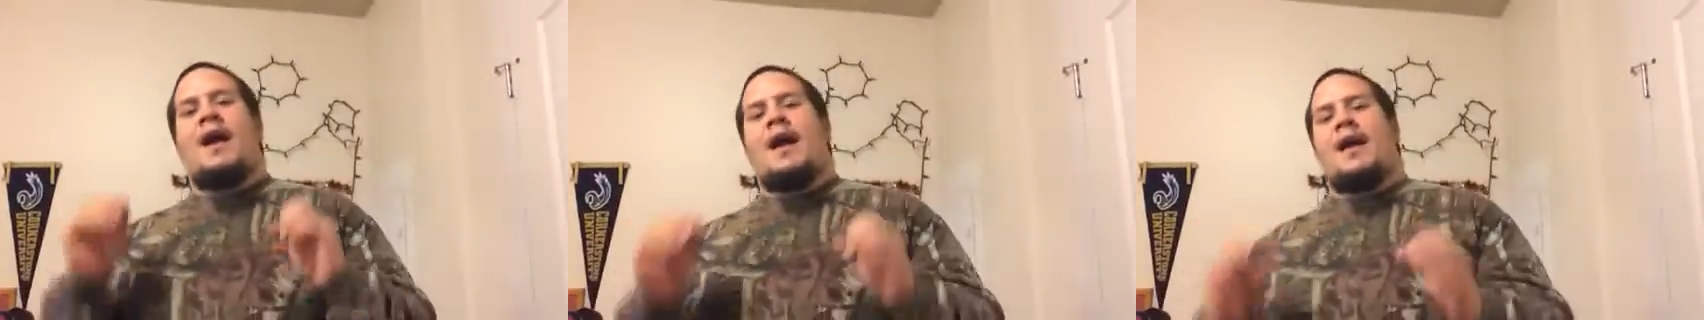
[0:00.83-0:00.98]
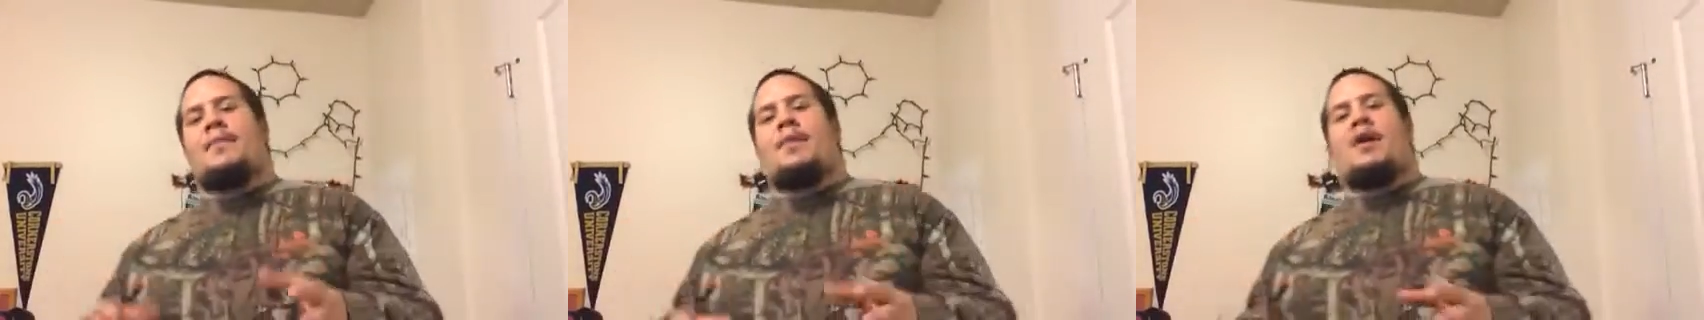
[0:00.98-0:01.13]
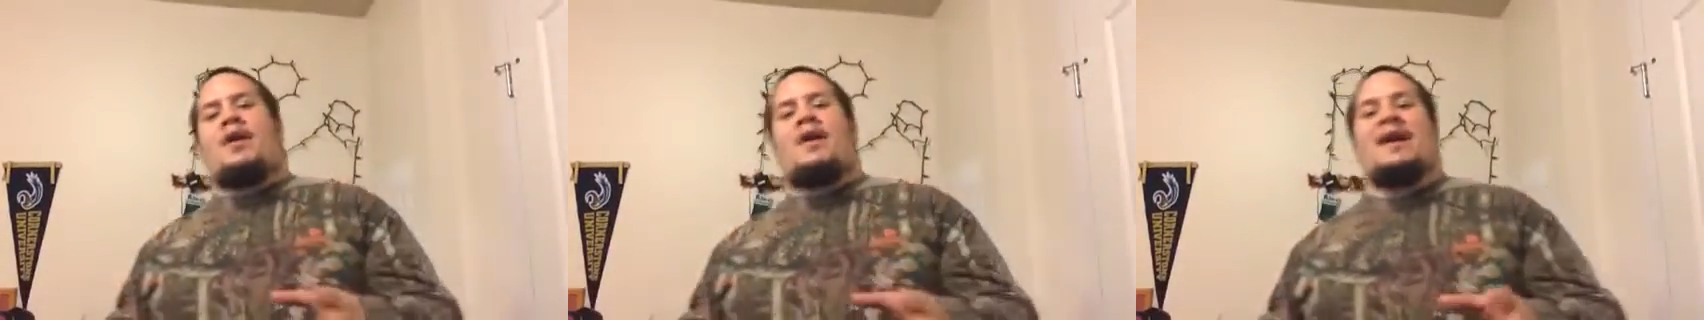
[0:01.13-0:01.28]

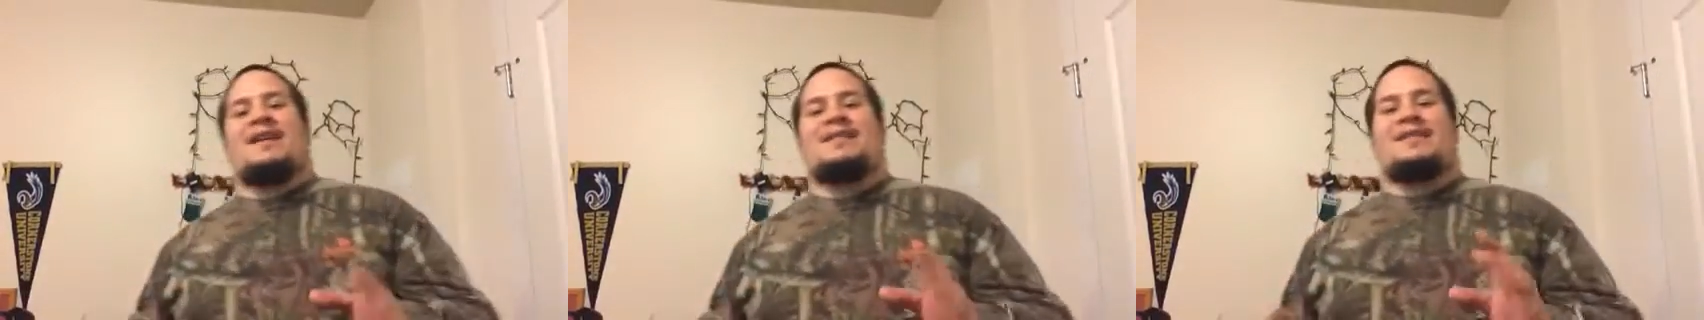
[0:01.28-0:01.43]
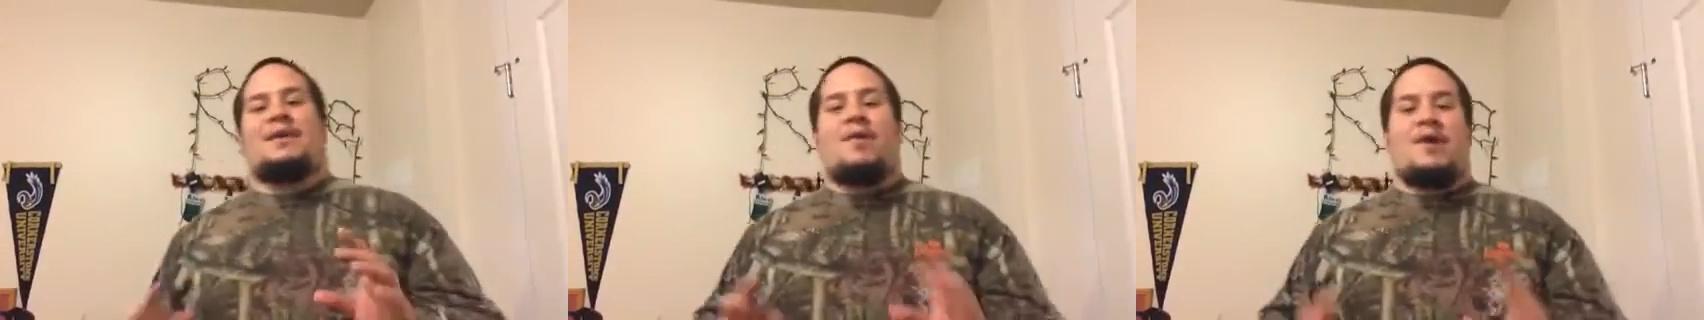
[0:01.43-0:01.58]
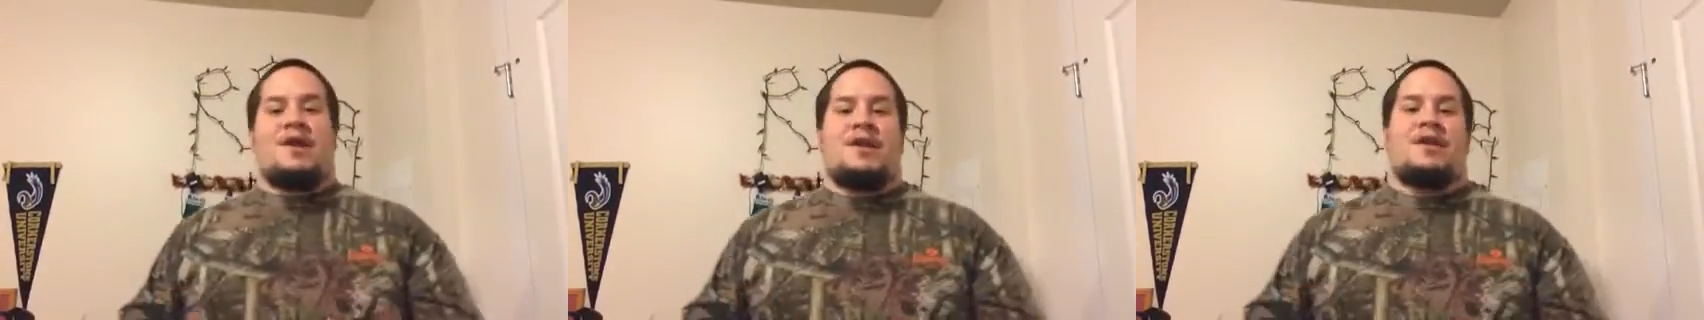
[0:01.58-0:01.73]
Hey ball
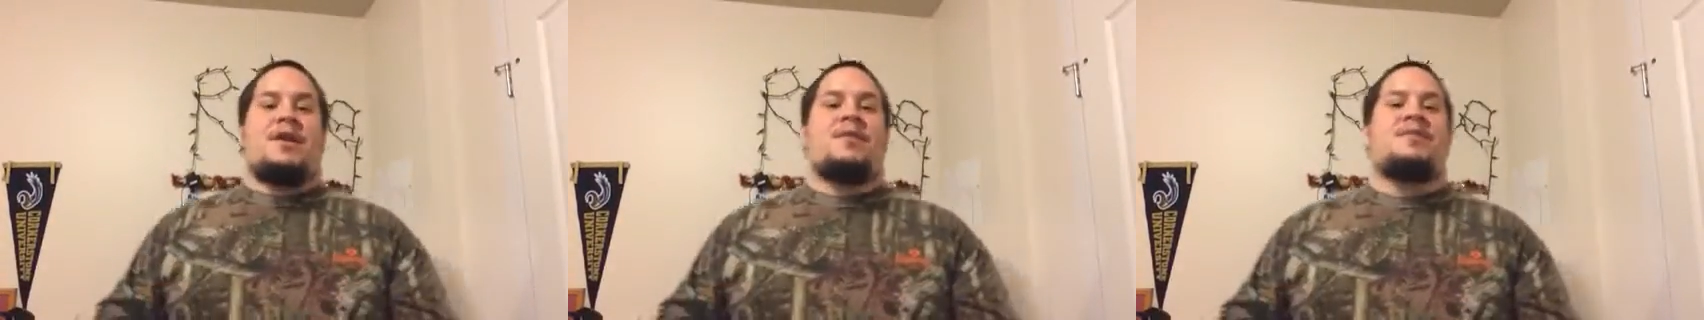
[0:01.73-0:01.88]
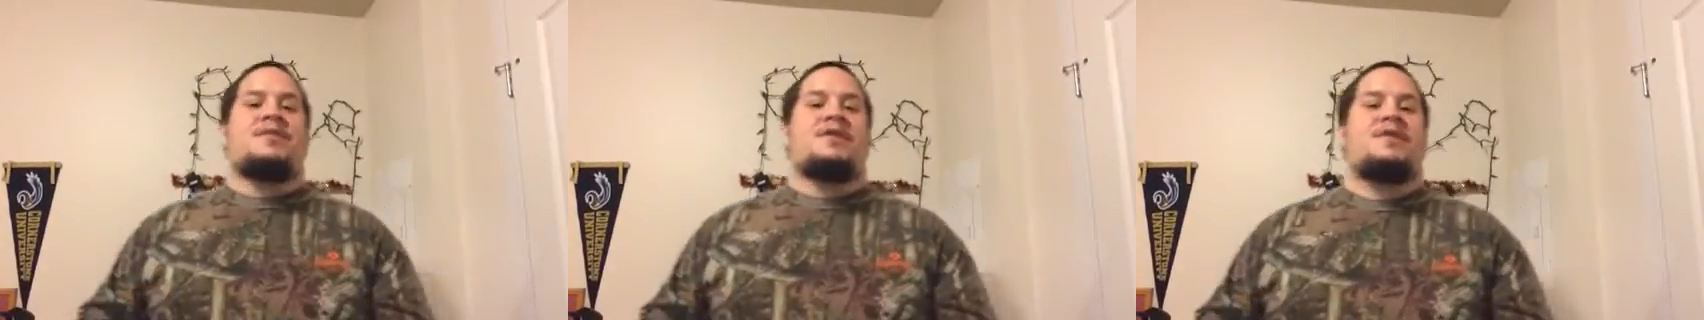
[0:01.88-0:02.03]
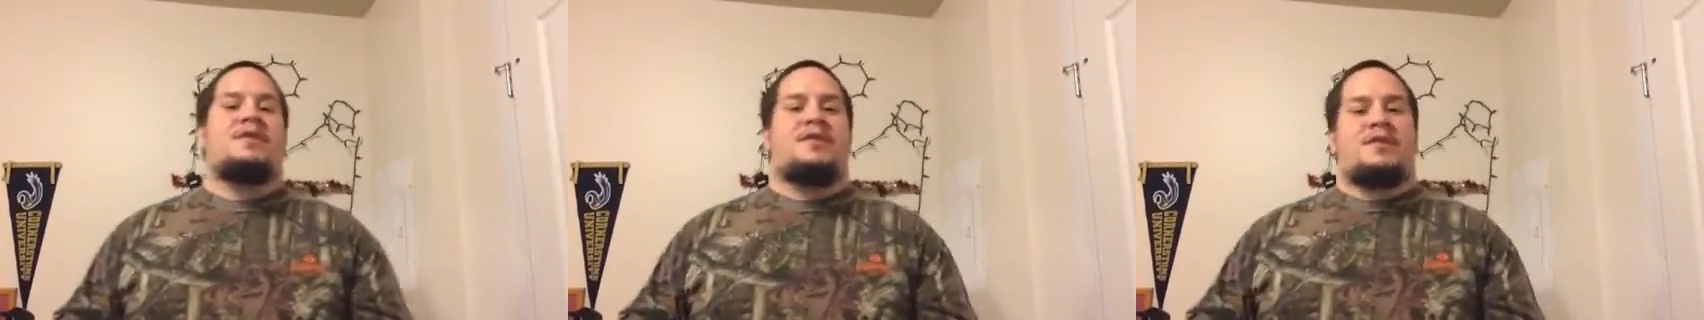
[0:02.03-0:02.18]
hacks, I wanted to
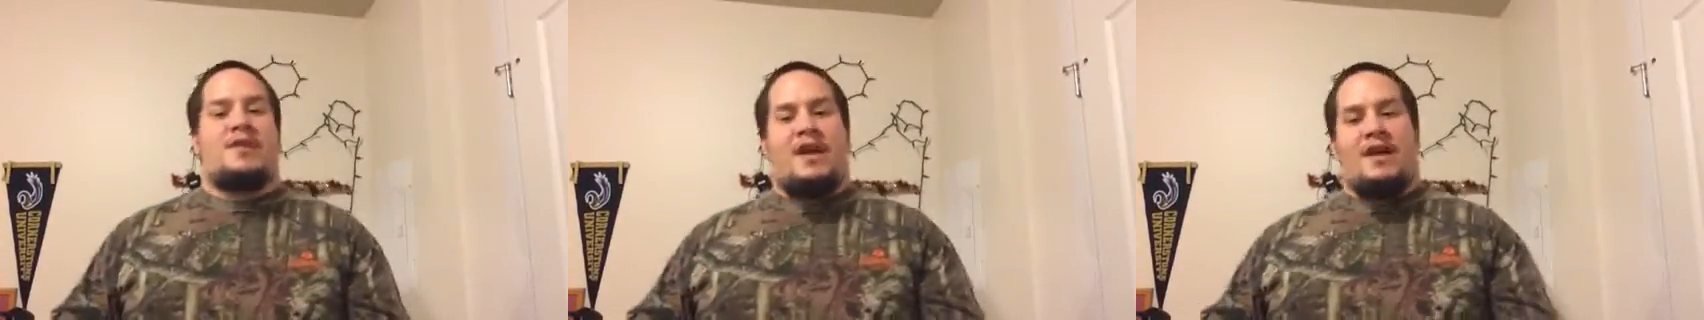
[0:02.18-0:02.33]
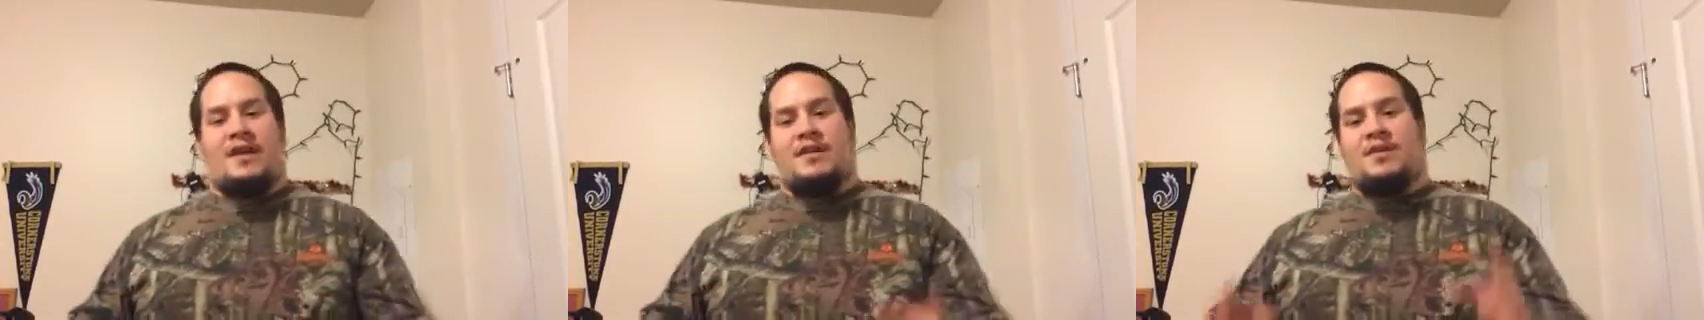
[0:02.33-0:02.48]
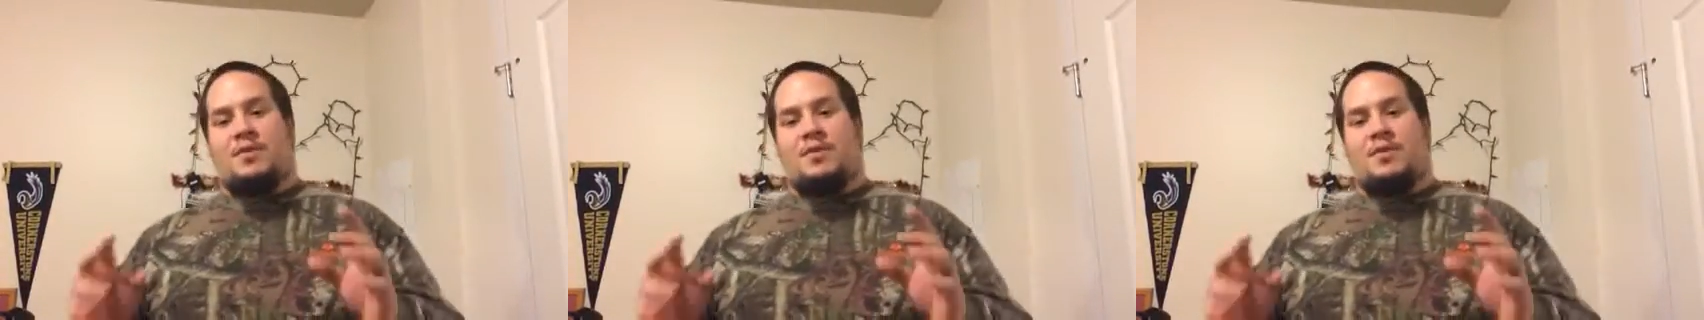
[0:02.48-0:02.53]
come to you tonight